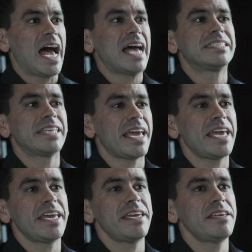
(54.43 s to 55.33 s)
as
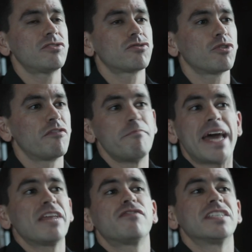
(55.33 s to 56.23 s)
a sort of
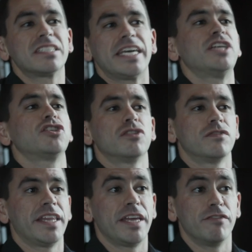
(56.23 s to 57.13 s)
manifestation
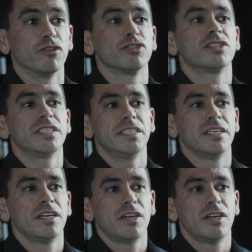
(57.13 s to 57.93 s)
of the diversity